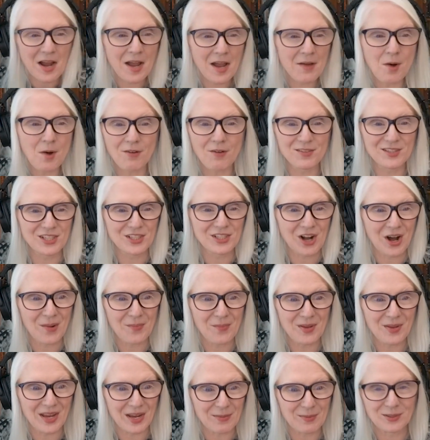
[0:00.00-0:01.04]
I'm obviously
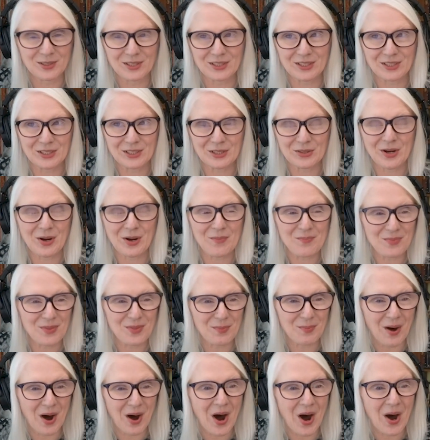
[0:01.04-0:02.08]
not able to clear up
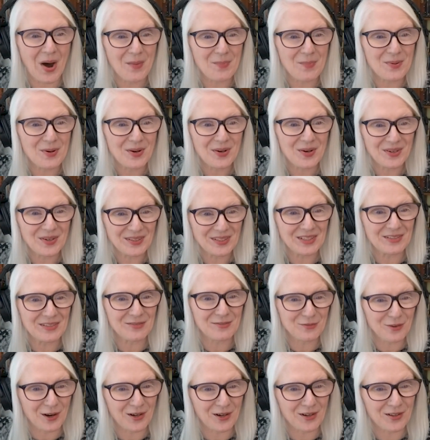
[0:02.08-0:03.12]
the pop
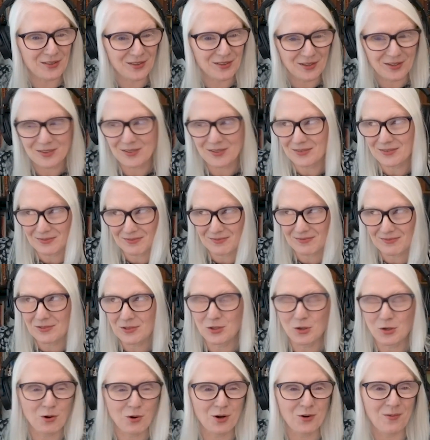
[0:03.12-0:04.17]
in front of the
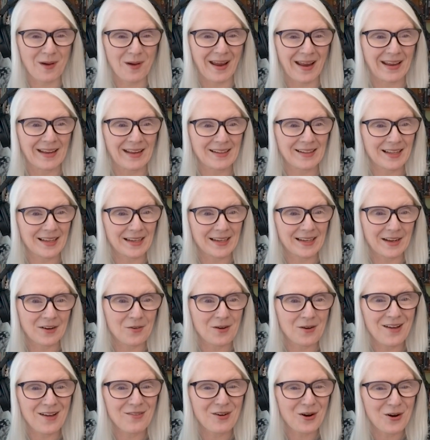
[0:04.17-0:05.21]
doorway. Like, I
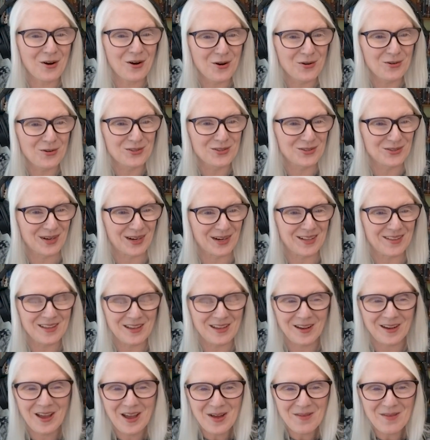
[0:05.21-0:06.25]
don't have a hose or
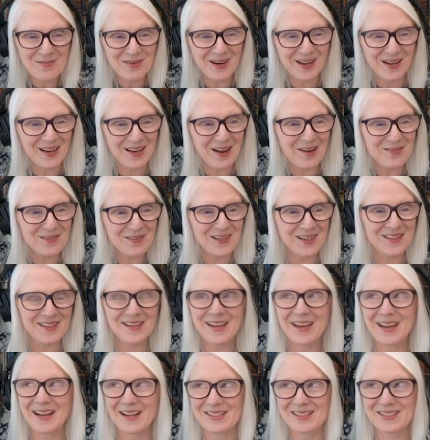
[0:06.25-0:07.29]
anything, but I got rid of
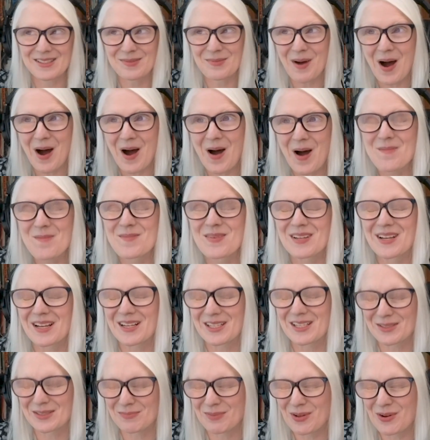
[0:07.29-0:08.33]
the cans of pop,
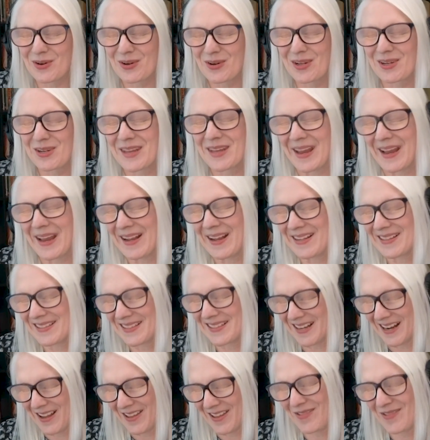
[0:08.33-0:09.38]
the exploded cans,
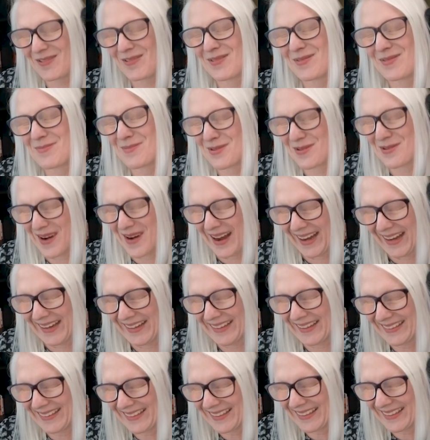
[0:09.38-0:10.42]
and I threw them
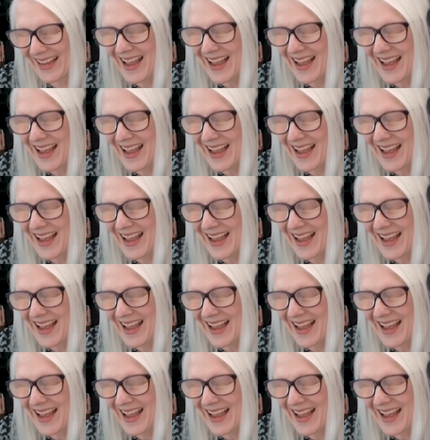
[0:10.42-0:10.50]
away.